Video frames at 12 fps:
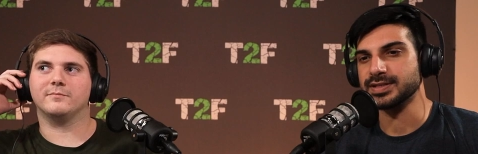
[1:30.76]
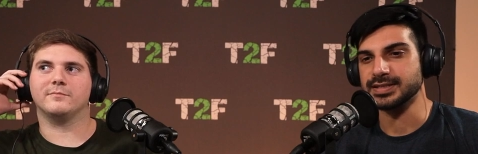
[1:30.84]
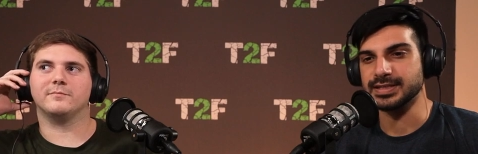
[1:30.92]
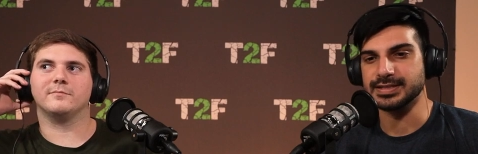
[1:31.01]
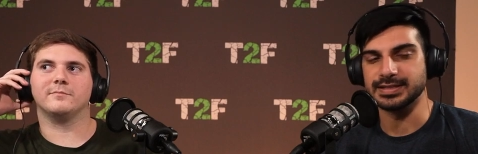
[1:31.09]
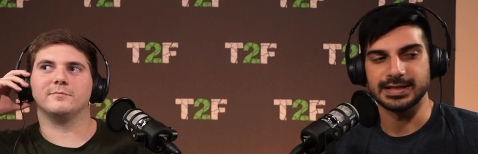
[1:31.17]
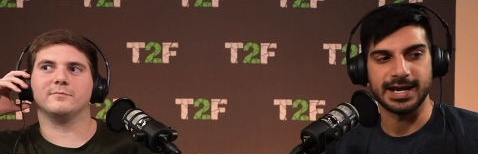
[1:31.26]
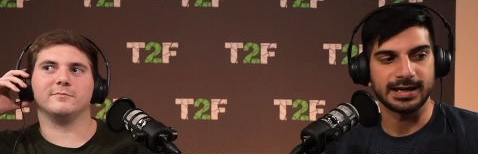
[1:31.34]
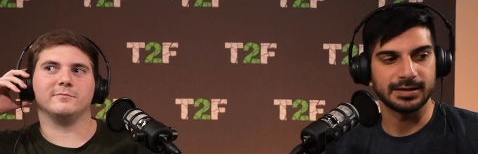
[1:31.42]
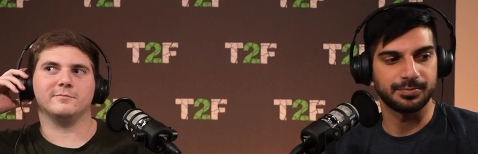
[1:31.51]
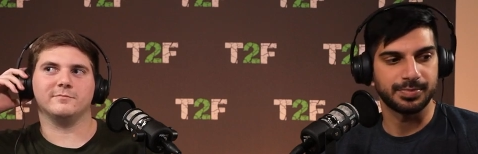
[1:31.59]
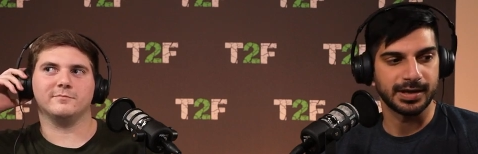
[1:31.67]

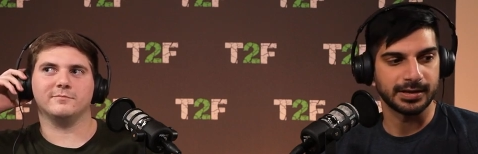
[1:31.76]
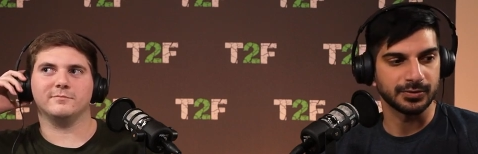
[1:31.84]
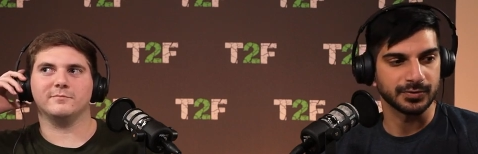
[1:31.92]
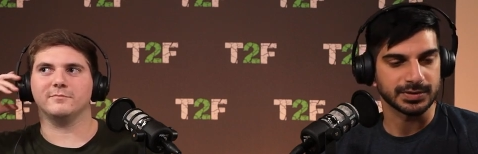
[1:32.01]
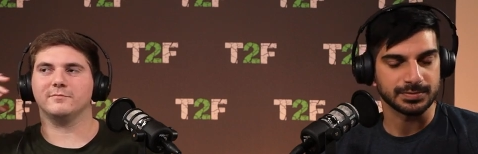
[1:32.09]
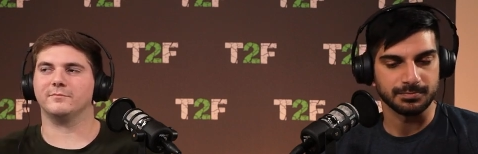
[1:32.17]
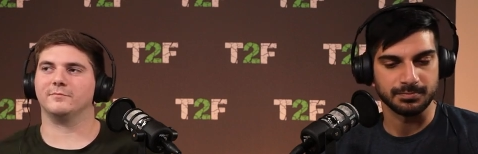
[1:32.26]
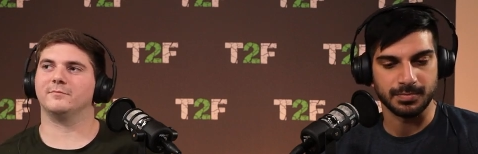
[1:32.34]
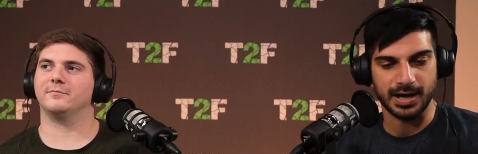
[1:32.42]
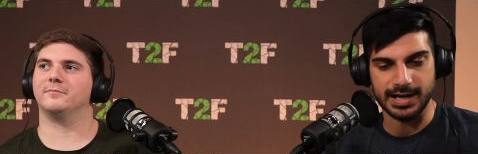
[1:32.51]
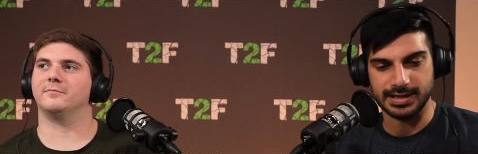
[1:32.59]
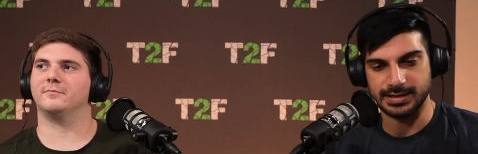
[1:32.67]
Speaker 1: Cincinnati Bengals.
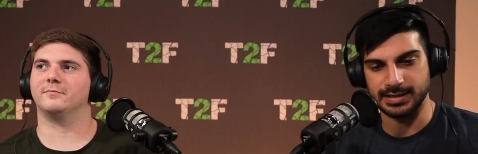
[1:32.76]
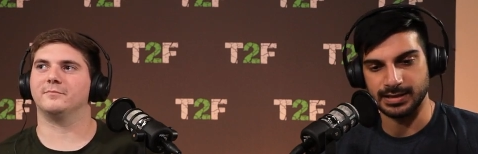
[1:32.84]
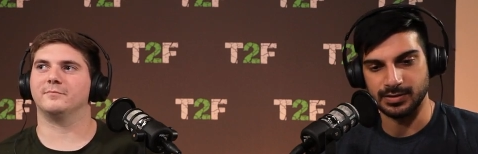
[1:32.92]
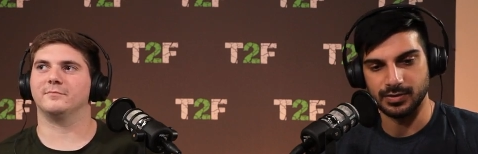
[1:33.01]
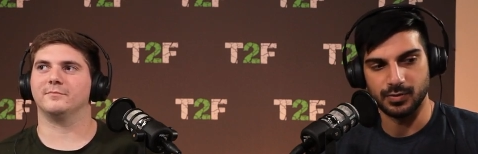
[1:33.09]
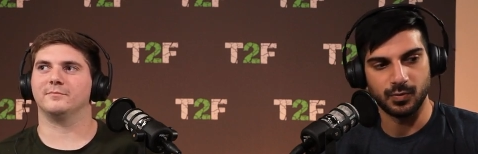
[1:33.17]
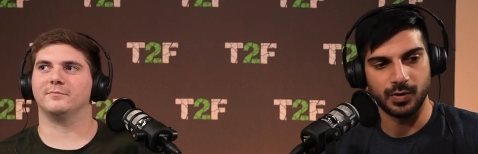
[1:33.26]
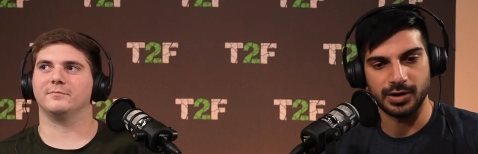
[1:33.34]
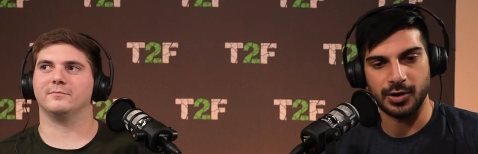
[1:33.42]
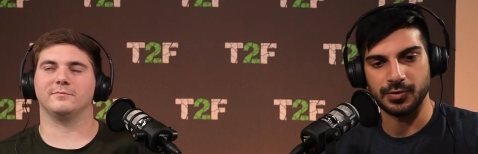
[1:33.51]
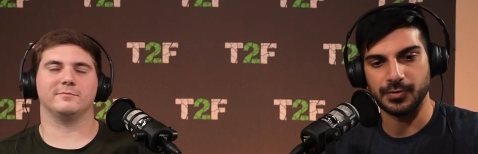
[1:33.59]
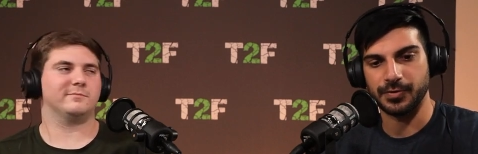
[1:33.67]
Mikey,
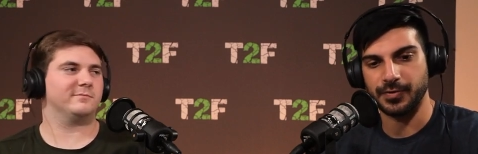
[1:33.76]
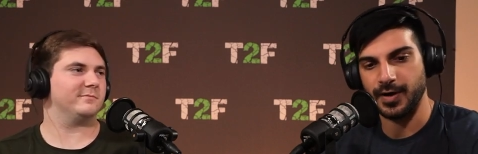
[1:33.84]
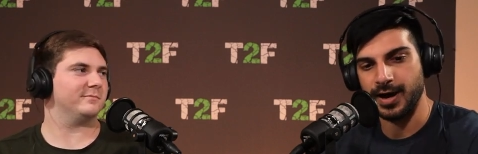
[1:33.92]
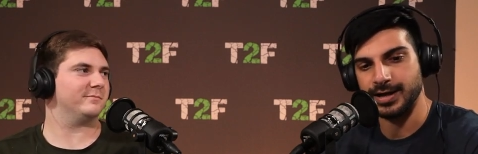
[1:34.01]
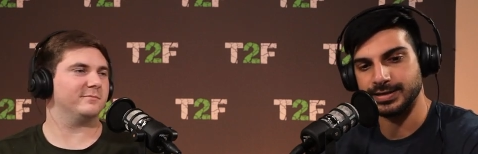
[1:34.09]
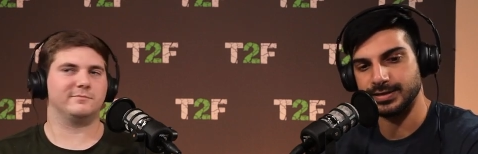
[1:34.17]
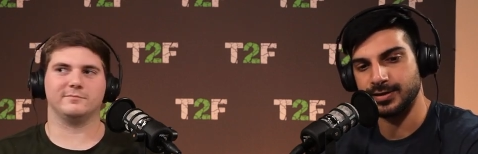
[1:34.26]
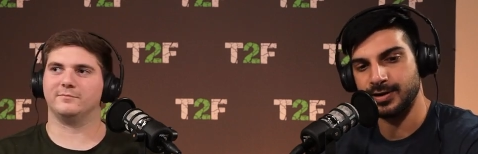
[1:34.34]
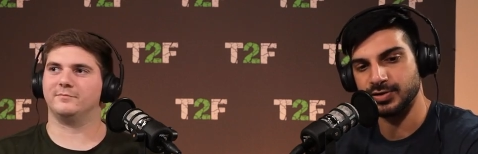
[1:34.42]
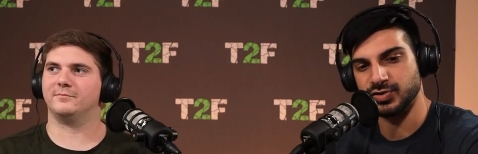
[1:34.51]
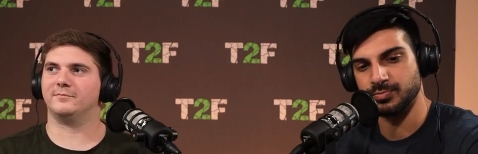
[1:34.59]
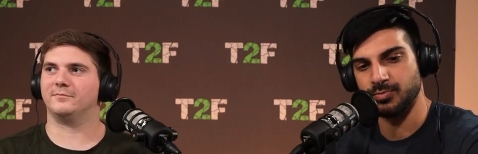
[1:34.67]
what are your thoughts
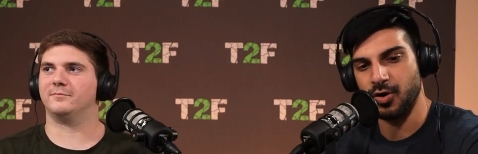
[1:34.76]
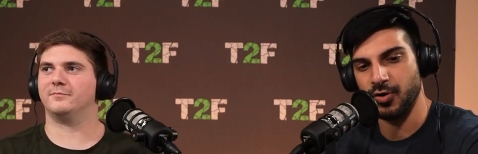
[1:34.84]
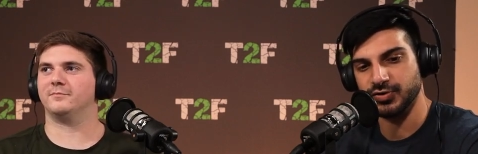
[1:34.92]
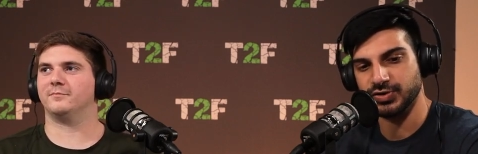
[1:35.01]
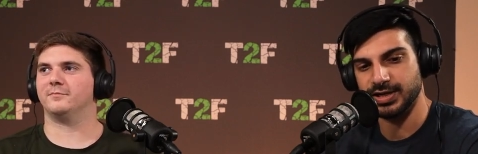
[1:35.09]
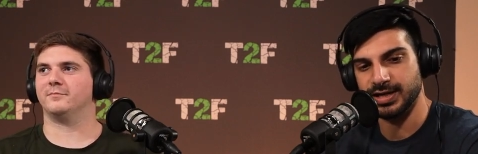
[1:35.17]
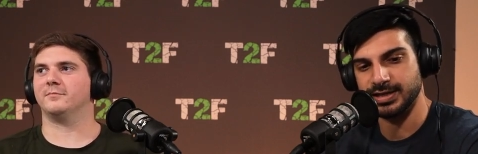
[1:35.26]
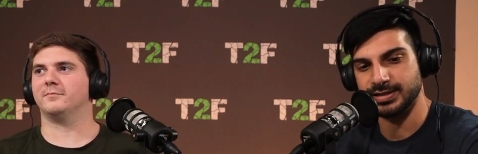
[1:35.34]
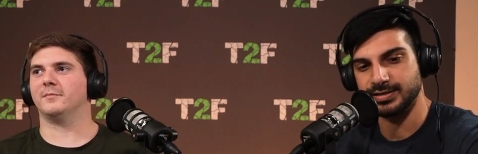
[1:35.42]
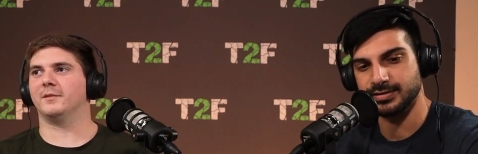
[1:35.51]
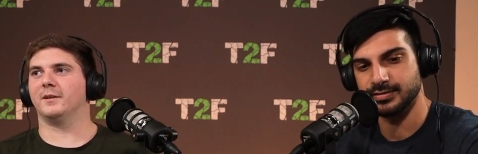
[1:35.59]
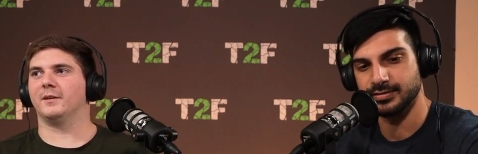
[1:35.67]
on Ja'Marr
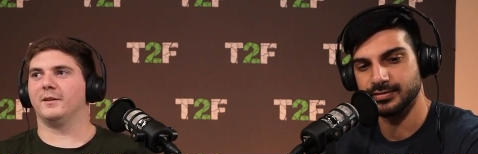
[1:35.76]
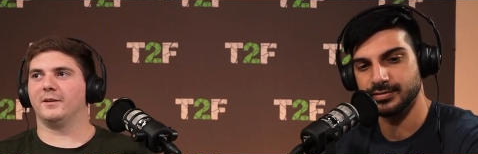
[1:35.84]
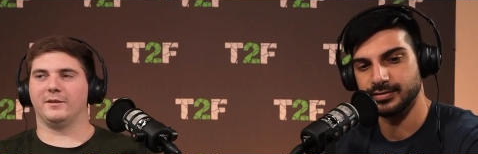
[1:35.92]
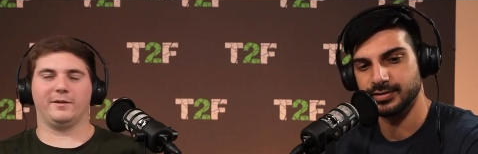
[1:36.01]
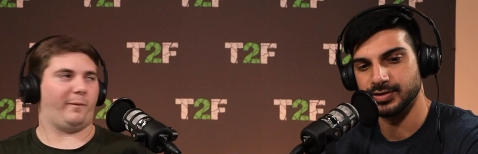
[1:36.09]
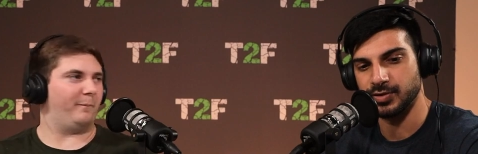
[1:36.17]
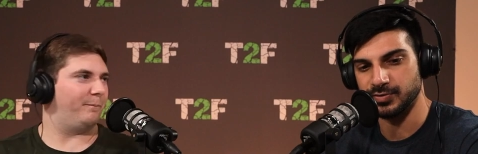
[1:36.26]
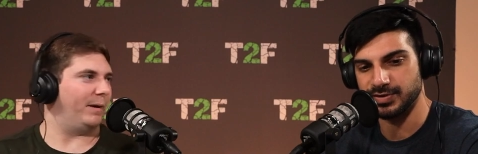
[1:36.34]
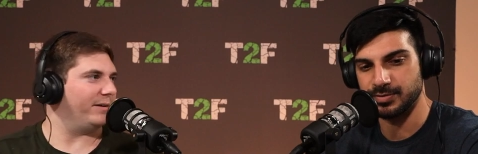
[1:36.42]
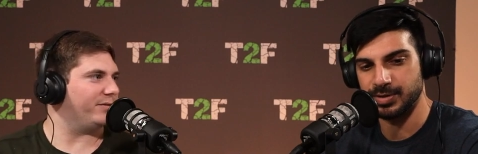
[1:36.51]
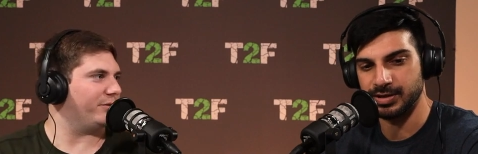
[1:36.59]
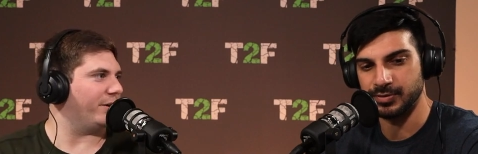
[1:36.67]
Chase?
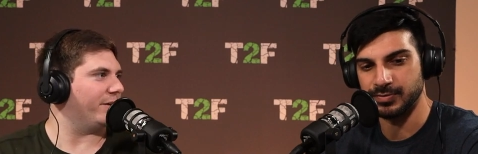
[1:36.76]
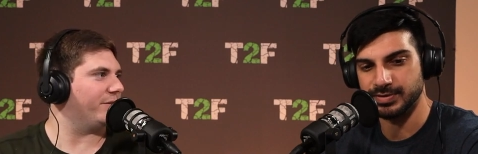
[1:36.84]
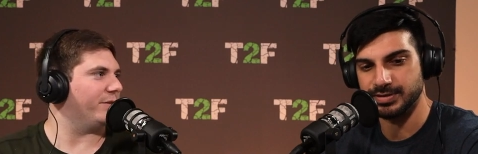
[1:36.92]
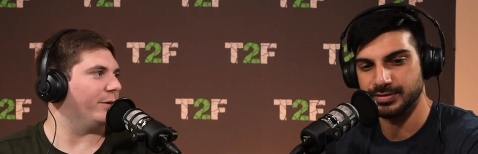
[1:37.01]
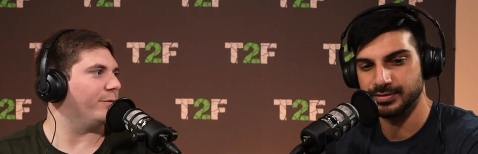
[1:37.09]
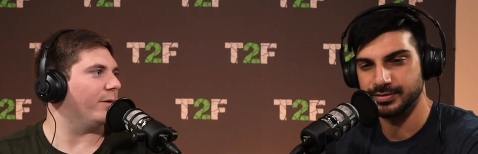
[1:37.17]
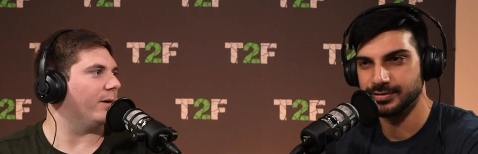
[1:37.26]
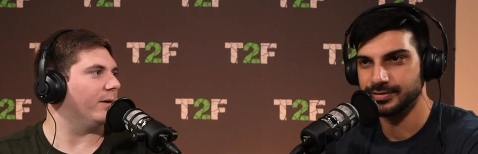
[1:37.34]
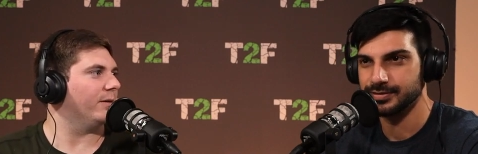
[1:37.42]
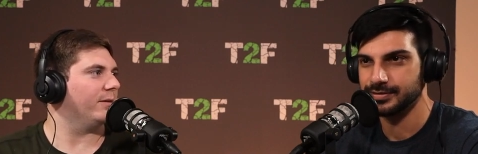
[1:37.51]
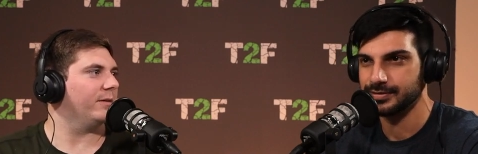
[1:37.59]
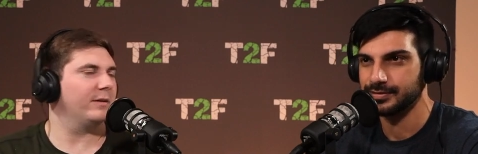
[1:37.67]
Best
Speaker 2: dressed so
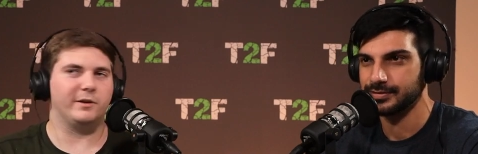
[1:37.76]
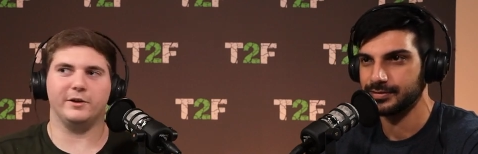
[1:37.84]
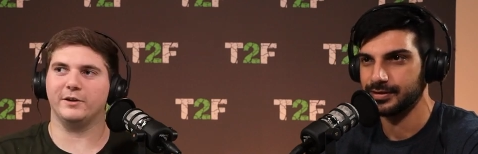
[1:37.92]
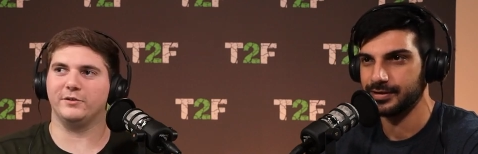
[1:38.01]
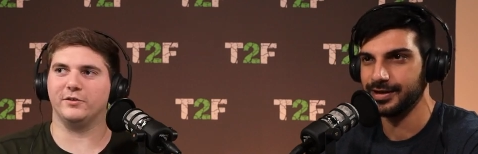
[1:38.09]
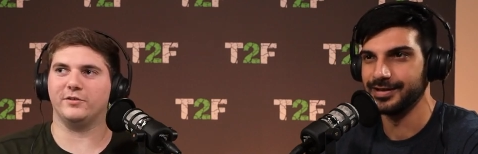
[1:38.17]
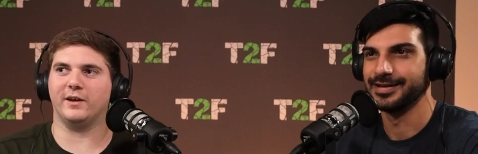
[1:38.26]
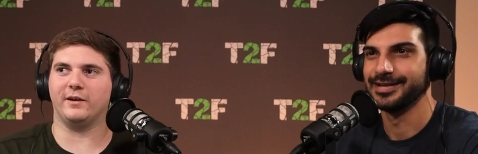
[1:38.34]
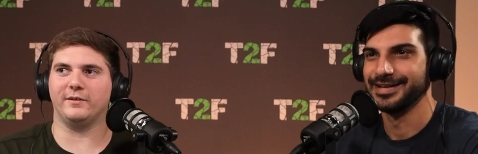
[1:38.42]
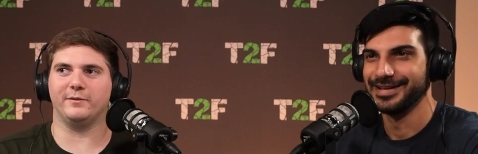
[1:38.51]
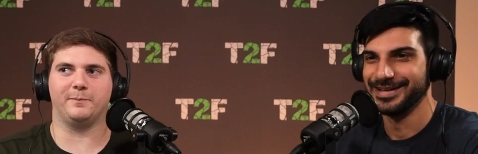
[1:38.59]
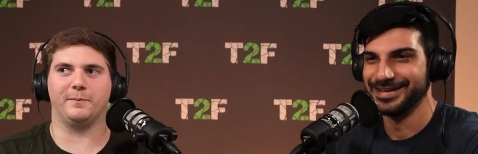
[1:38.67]
far. You can just
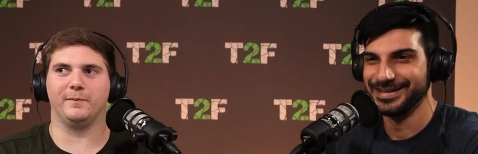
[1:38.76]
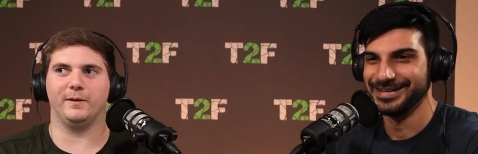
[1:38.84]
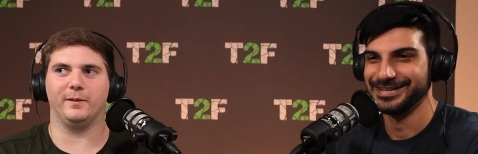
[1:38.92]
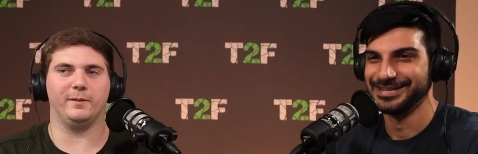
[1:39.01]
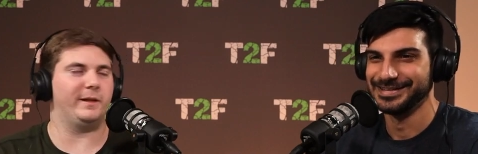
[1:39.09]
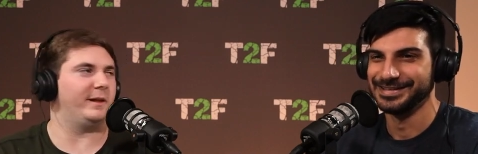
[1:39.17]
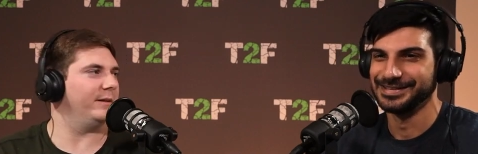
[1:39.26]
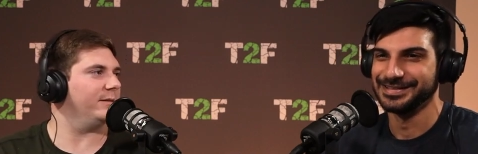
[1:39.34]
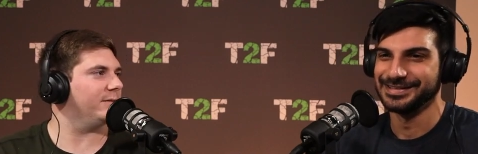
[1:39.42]
tell he's elite.